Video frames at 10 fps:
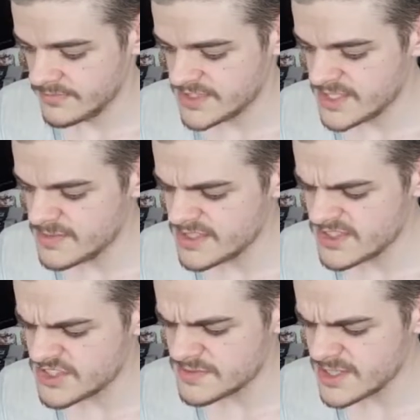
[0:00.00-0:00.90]
Simply because
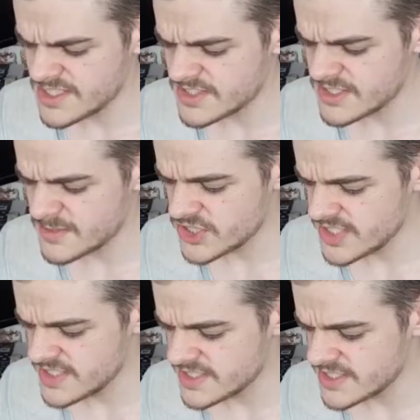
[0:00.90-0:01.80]
it just makes it so much
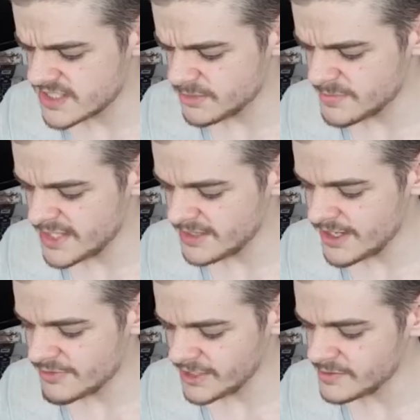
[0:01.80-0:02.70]
easier. I want to make
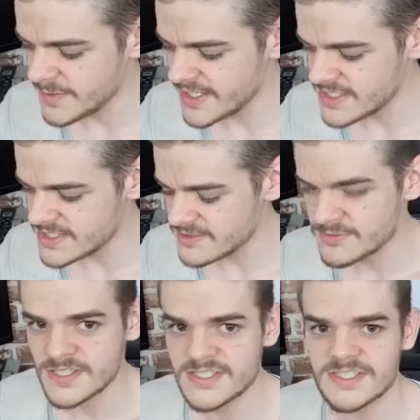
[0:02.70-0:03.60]
life a little bit easier
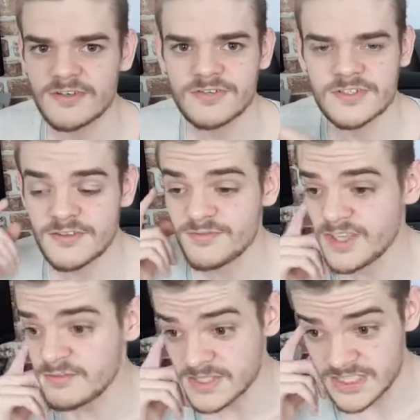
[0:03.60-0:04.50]
for myself because I've
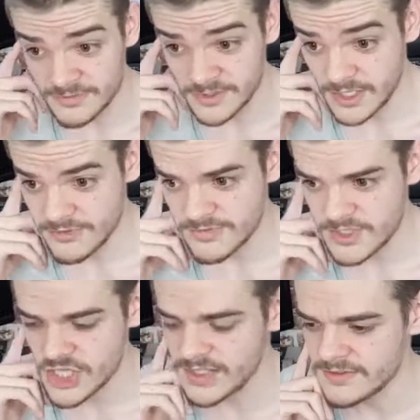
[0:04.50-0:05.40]
given myself enough of a
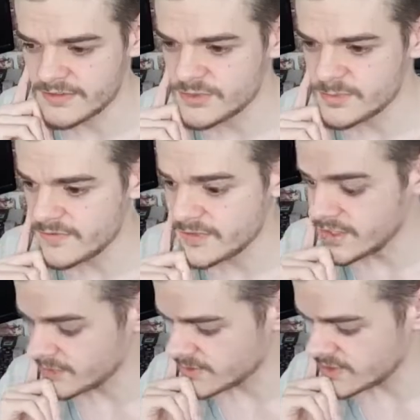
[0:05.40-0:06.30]
challenge with
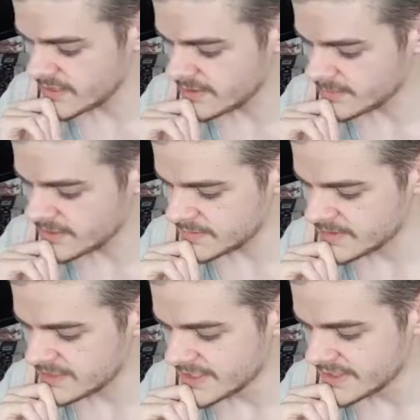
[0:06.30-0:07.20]
everything I'm doing at the
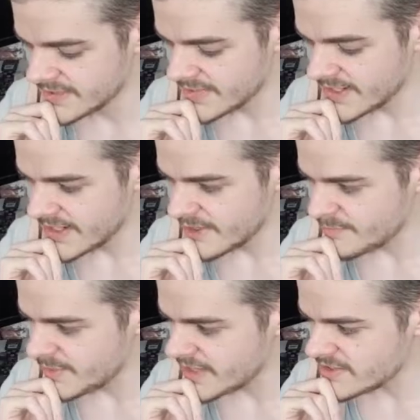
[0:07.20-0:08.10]
moment.
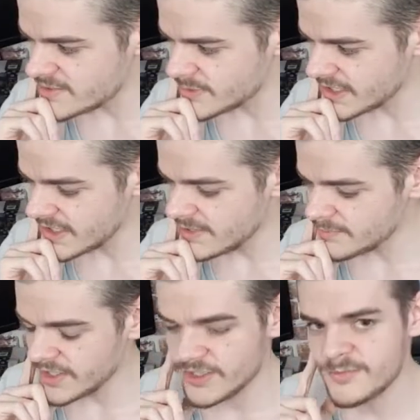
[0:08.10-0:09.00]
But I do want to keep
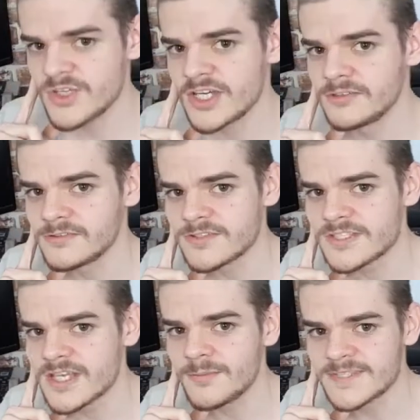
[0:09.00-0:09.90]
my home
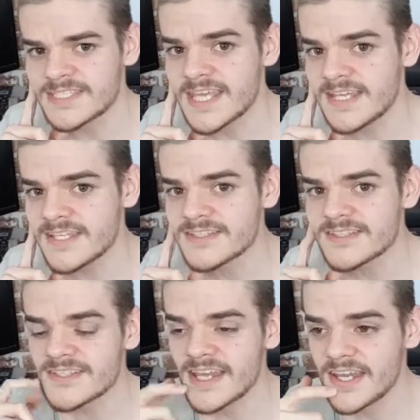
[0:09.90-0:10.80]
channels up to
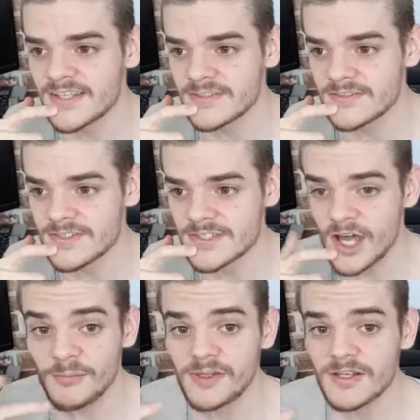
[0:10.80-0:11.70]
date and
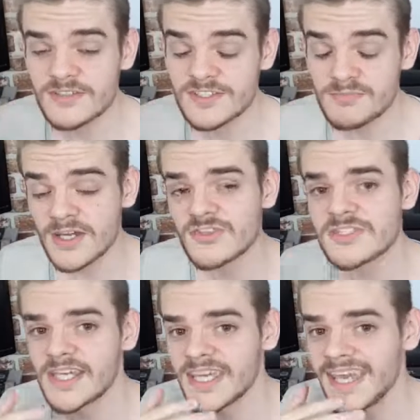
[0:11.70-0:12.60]
upload as much
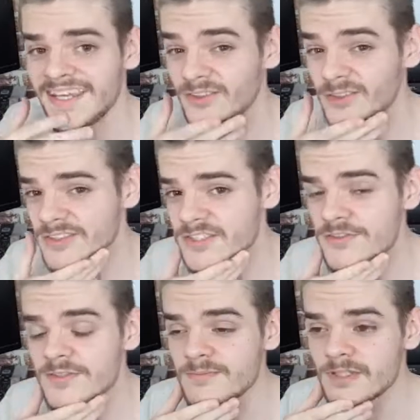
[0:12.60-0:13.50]
as I can onto
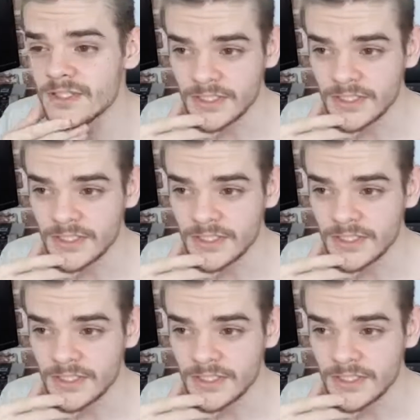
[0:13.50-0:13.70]
them.